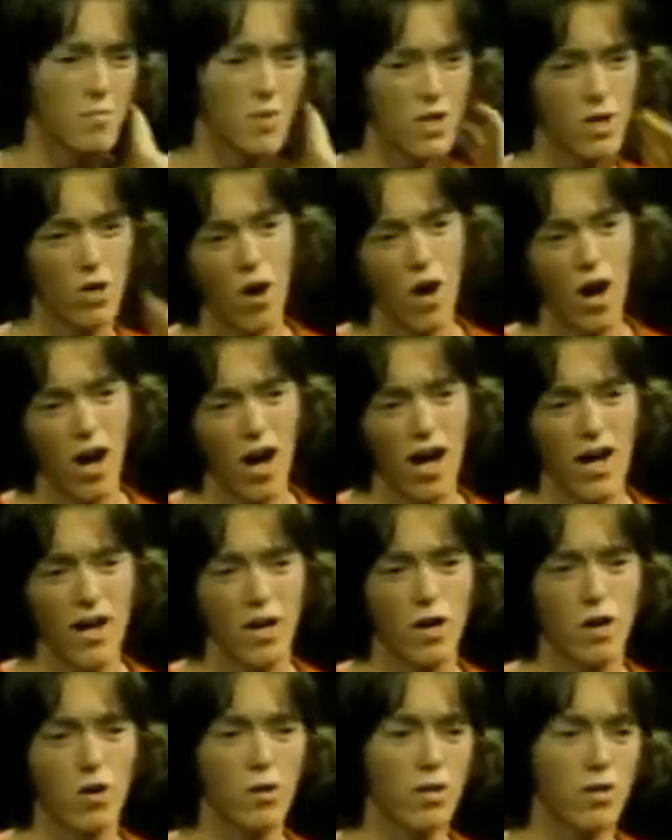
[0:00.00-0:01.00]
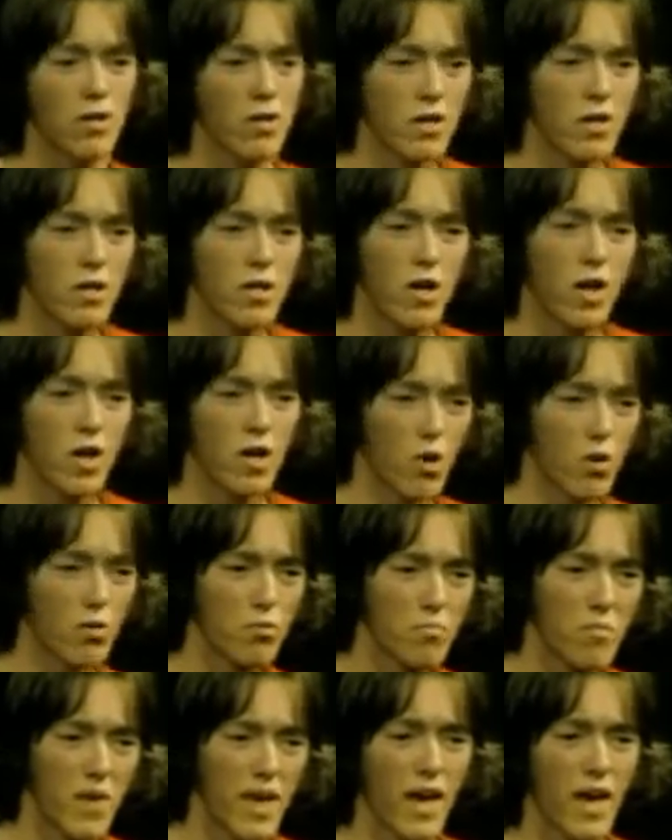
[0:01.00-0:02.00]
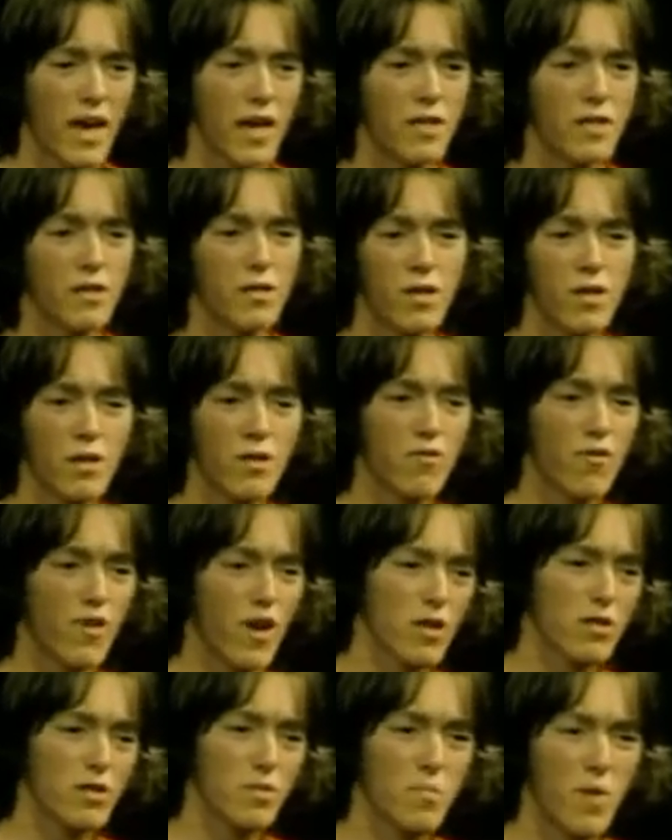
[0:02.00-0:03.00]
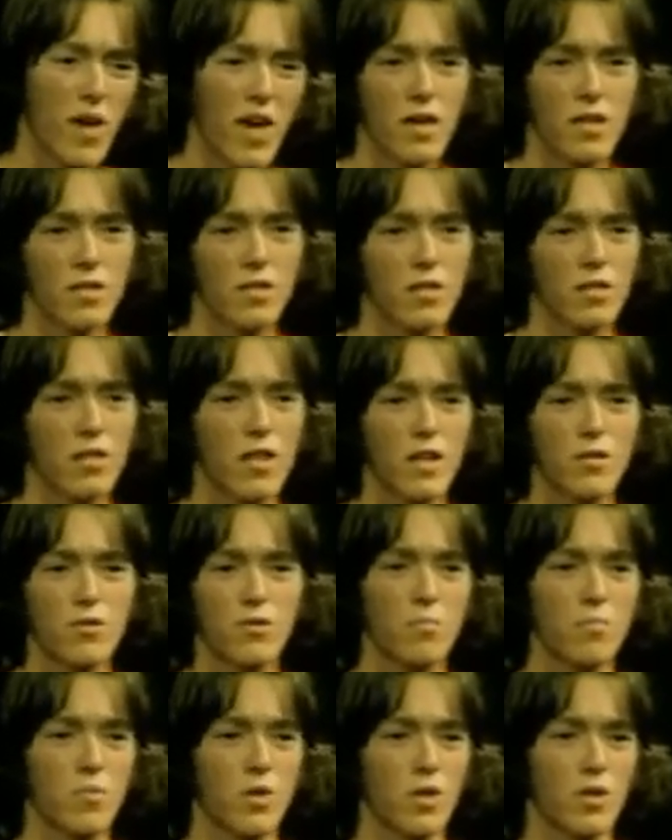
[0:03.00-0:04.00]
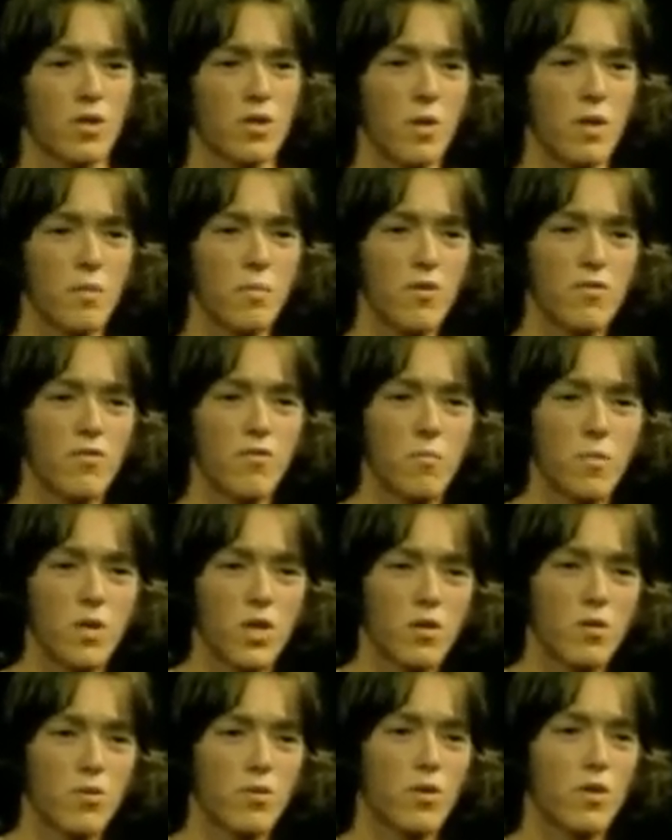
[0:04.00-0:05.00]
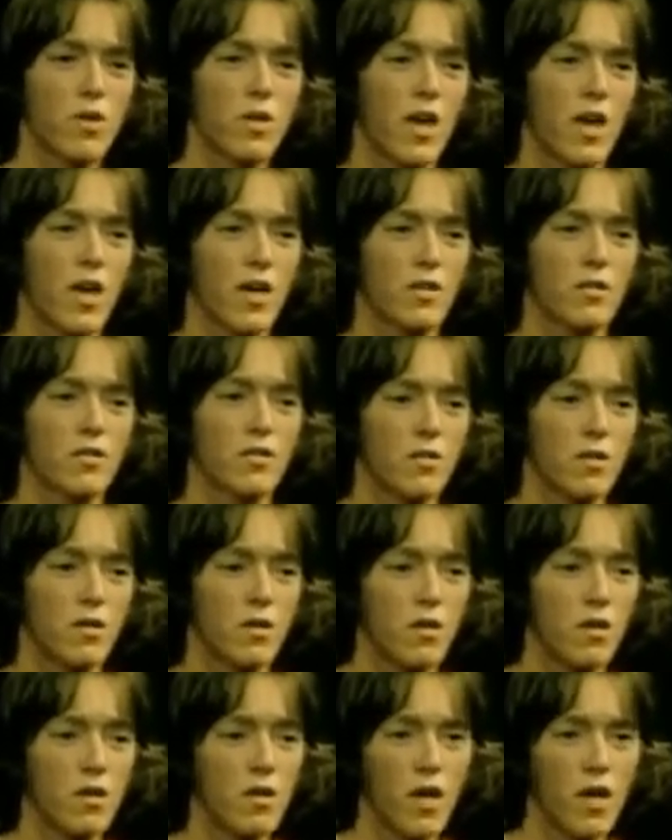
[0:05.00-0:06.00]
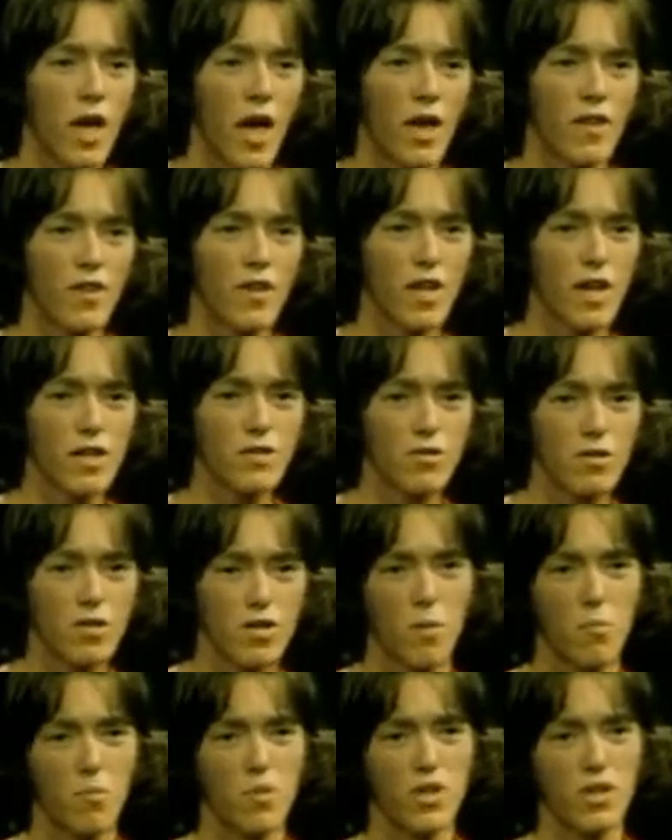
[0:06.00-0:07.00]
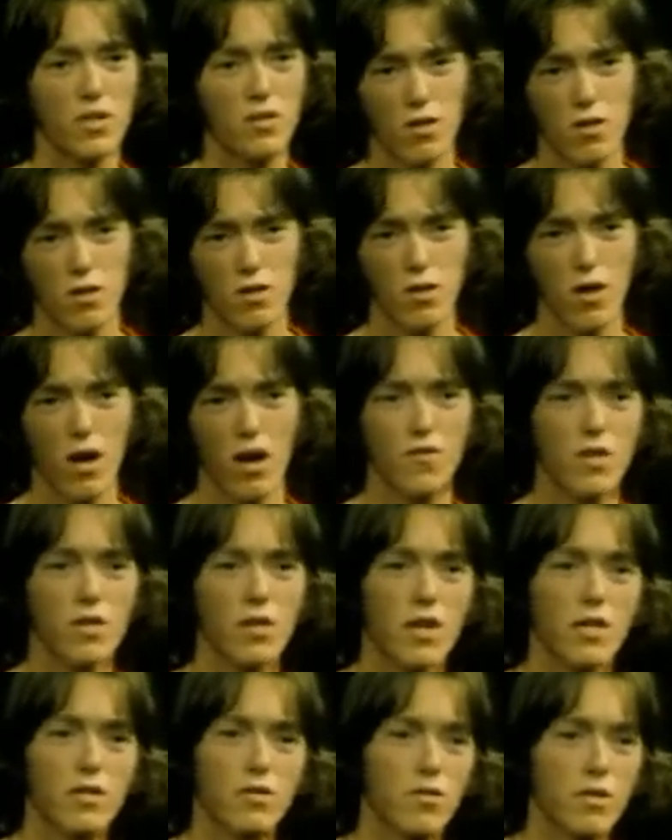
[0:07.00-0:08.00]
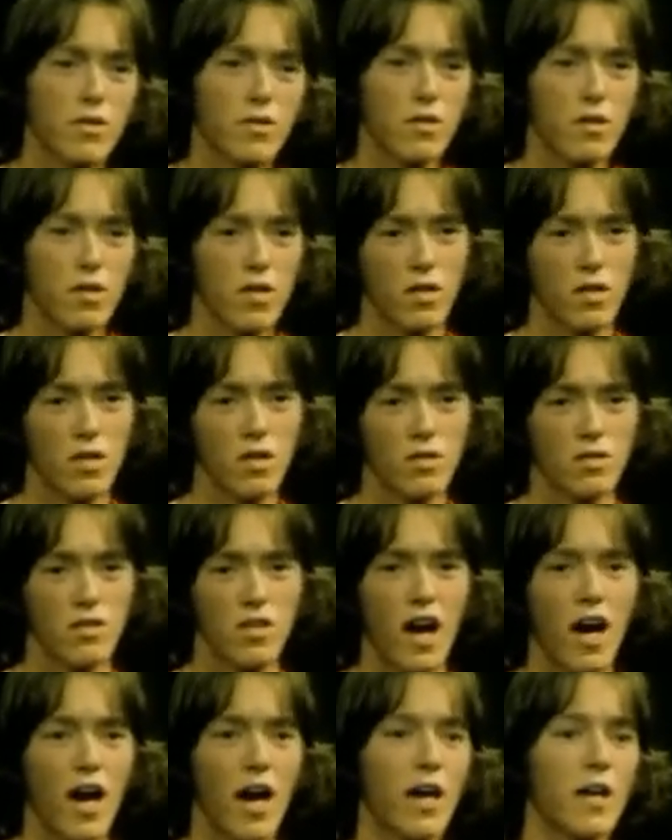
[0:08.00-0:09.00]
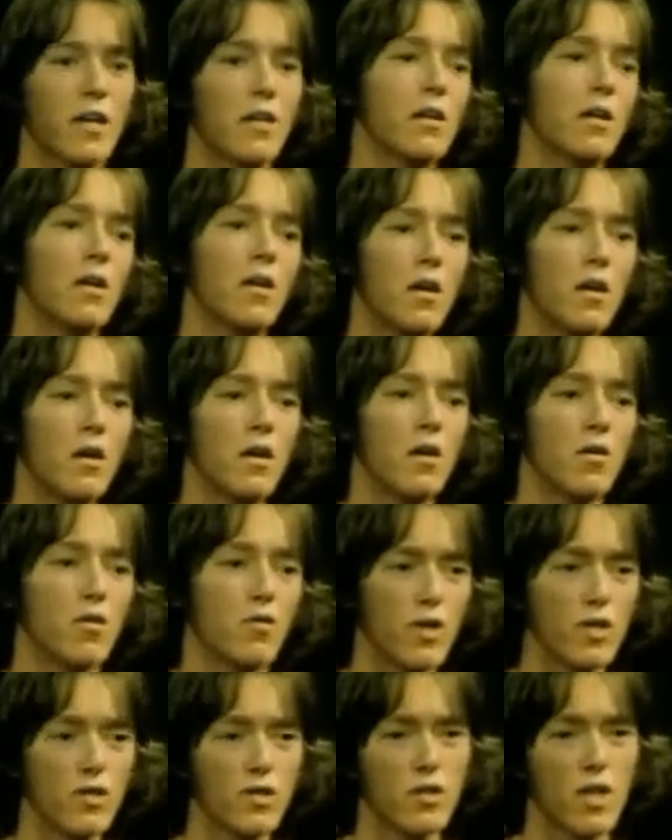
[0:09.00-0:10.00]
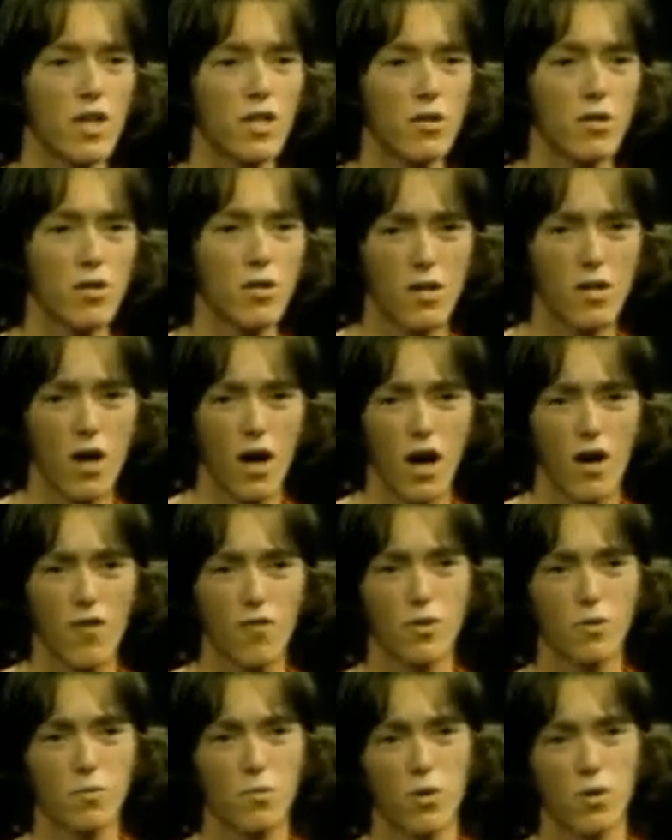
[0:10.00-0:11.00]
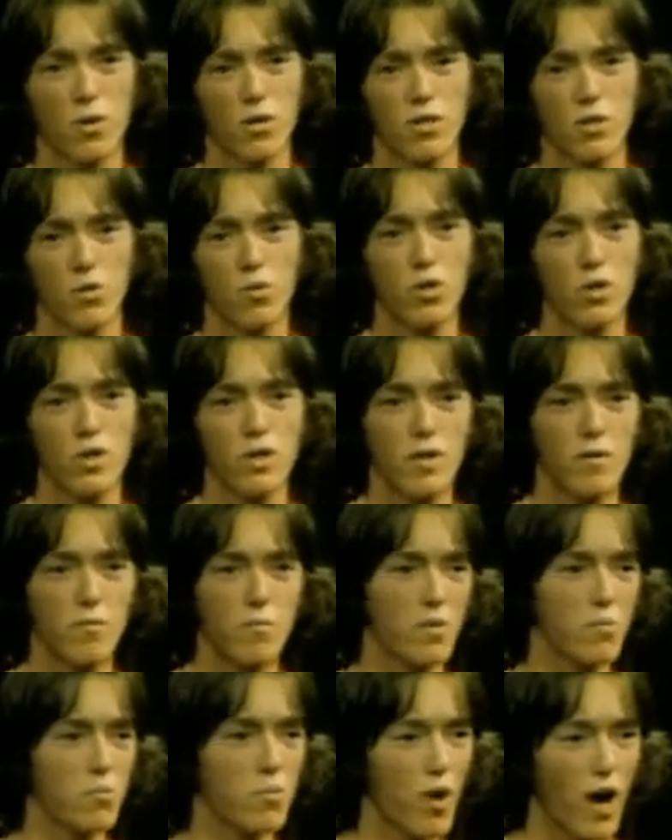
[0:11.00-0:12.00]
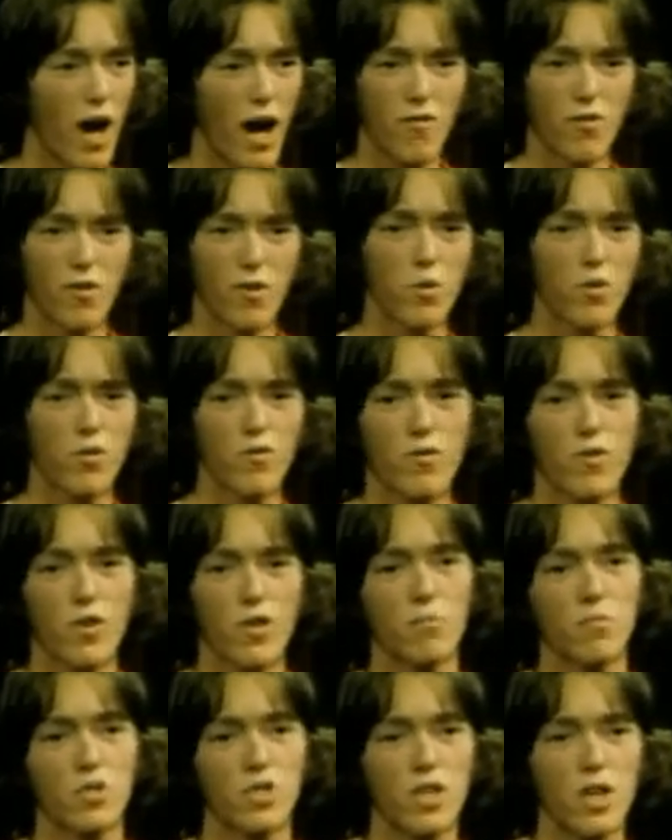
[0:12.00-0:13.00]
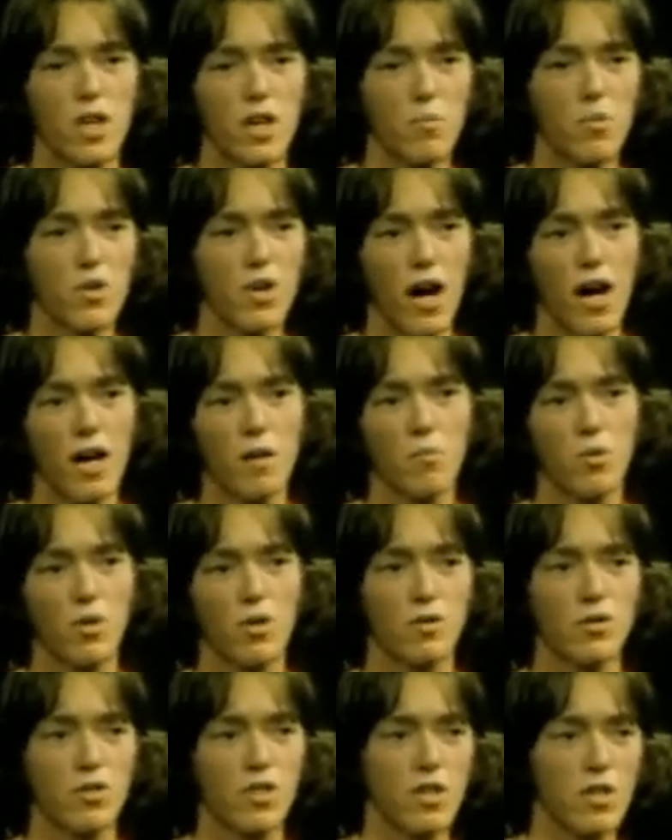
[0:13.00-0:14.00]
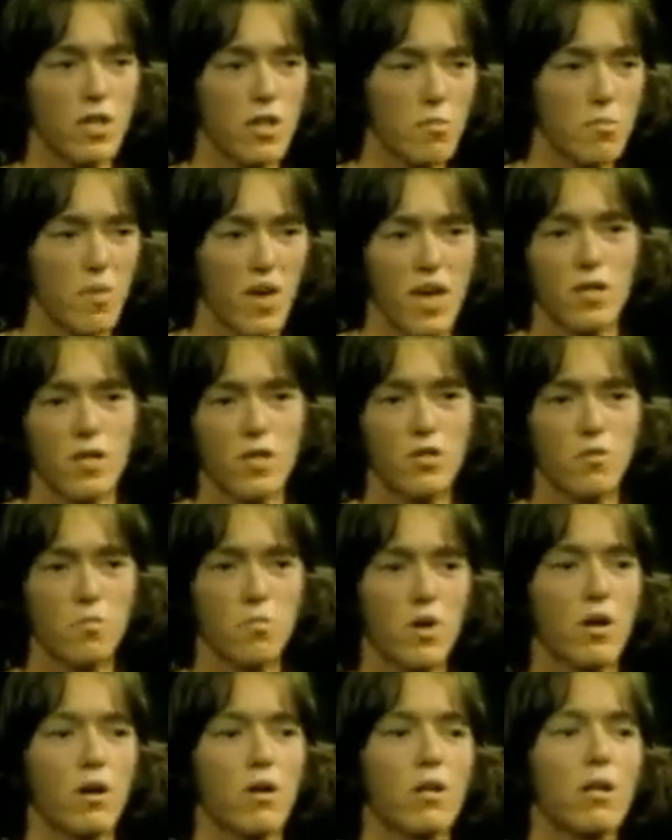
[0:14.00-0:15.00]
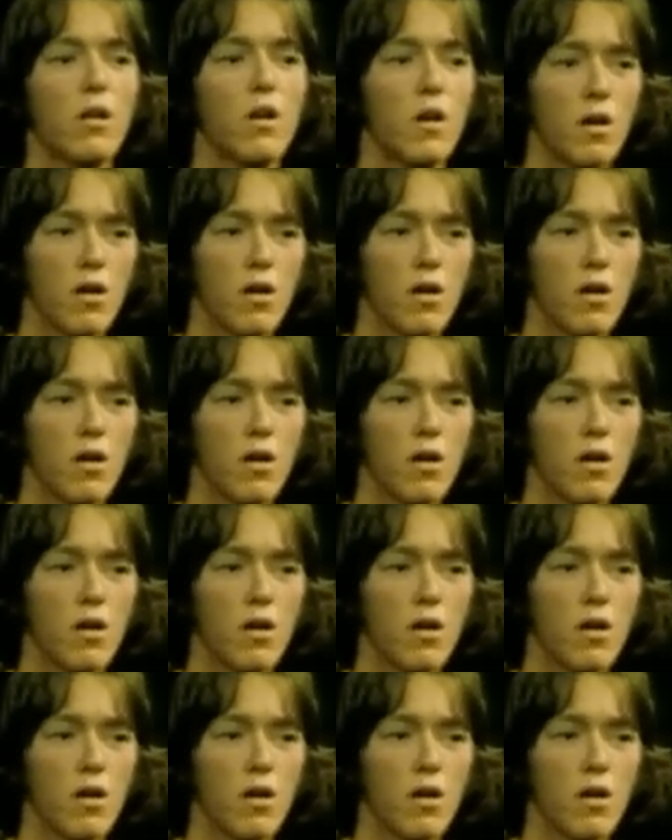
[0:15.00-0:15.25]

In Ohio, an old man failed to pay his electric bill. You may be familiar with the case. And the electric company turned off the electricity and he died. The reason they turned it off was because it wouldn't have been profitable for them to keep it on because he didn't pay his bill.